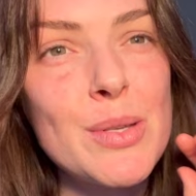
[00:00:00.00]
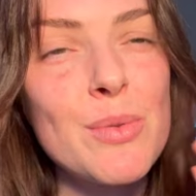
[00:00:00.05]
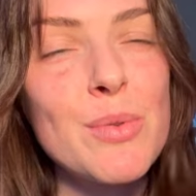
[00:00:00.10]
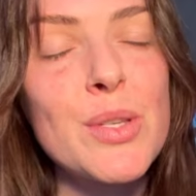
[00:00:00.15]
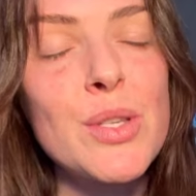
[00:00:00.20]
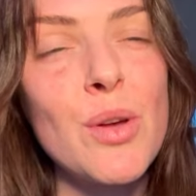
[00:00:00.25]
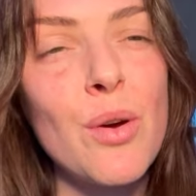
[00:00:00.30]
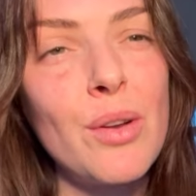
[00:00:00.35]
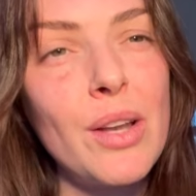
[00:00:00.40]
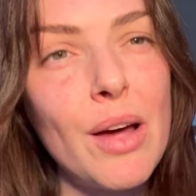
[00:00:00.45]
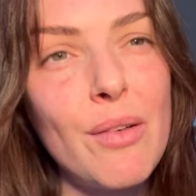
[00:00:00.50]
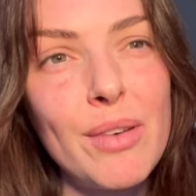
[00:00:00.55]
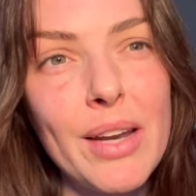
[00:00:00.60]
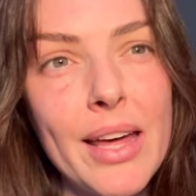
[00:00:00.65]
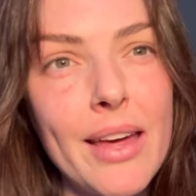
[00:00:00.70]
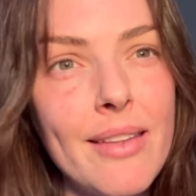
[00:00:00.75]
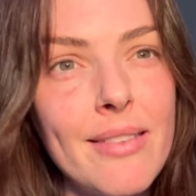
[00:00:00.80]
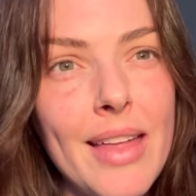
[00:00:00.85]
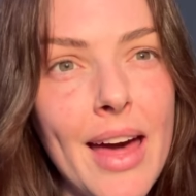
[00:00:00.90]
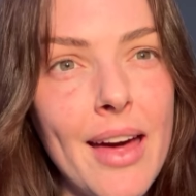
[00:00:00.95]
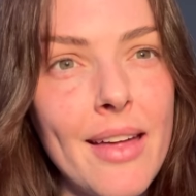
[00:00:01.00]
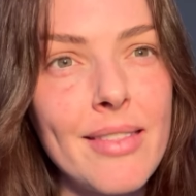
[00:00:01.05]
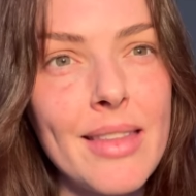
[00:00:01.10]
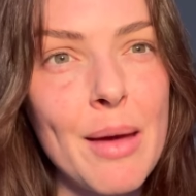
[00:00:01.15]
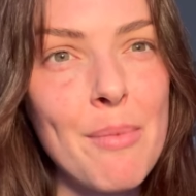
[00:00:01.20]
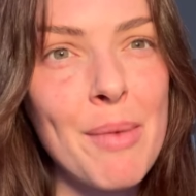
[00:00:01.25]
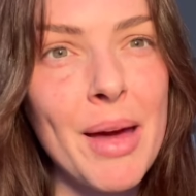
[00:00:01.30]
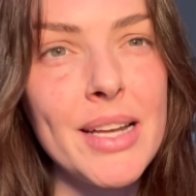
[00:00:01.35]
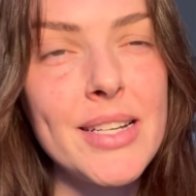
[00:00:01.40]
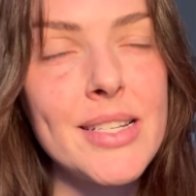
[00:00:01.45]
It was so lovely that
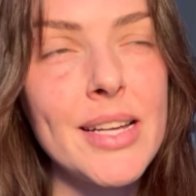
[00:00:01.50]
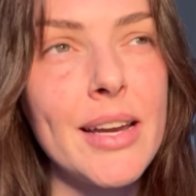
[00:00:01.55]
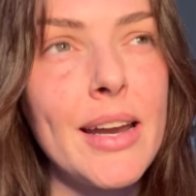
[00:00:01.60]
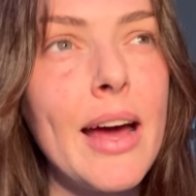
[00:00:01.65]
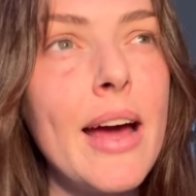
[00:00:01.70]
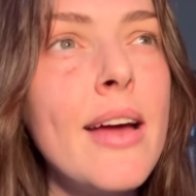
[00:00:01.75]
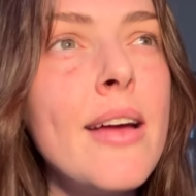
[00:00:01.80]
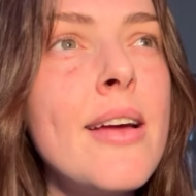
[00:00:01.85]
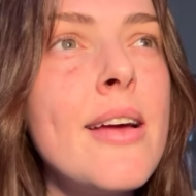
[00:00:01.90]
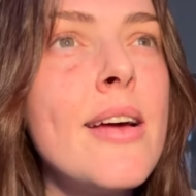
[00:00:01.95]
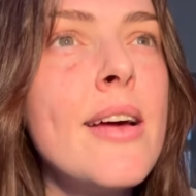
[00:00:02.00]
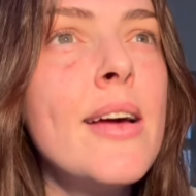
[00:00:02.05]
they made dinner,